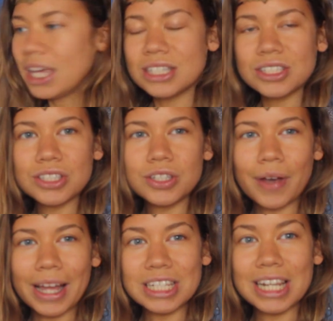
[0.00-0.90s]
is
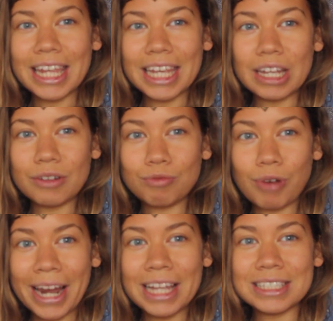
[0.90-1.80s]
to actually
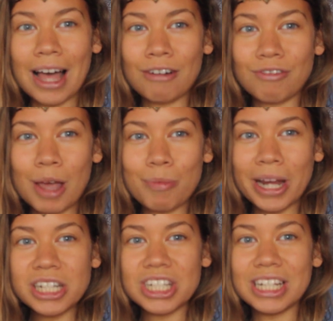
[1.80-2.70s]
raise our
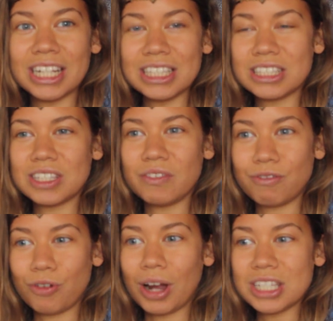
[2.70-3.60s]
vibration and to
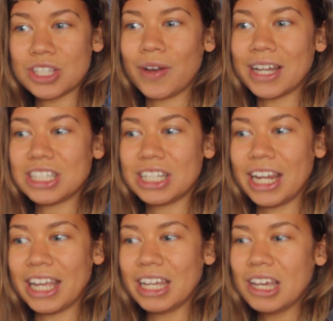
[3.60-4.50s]
for us to
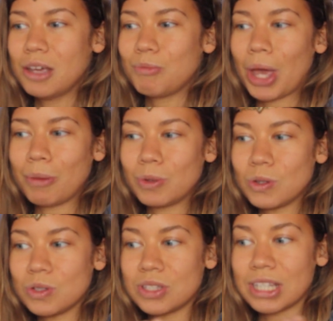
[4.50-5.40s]
actually be
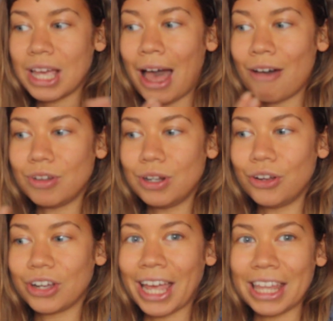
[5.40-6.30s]
able to have a
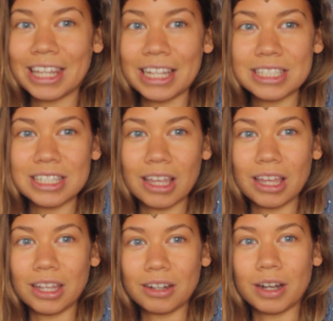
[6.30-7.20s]
look at this
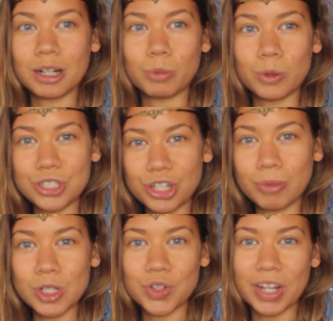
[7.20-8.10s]
incredible
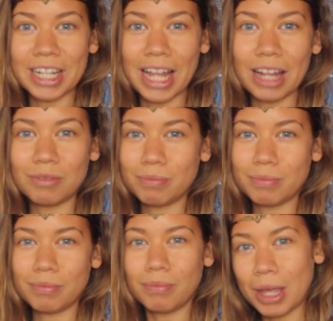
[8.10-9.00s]
geometry that
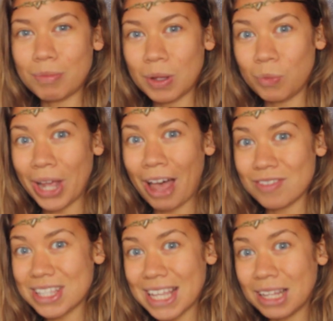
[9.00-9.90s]
maybe we
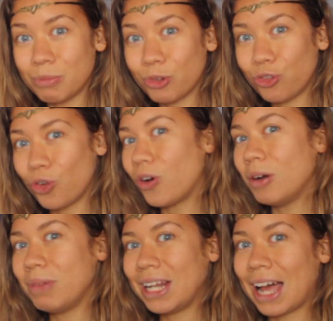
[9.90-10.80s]
haven't seen before
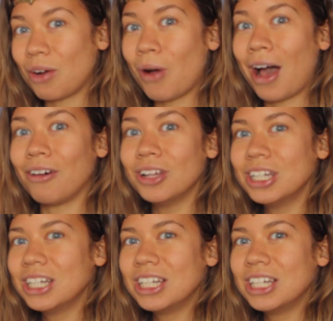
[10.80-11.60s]
and be like, wow,